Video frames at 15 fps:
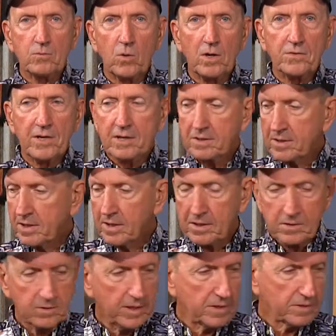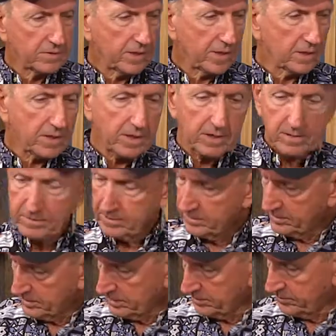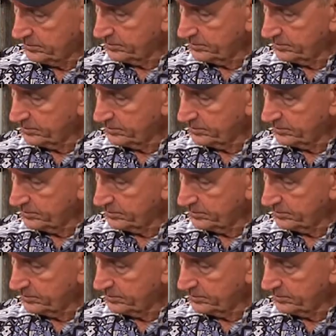What they need, they, they can't. Um,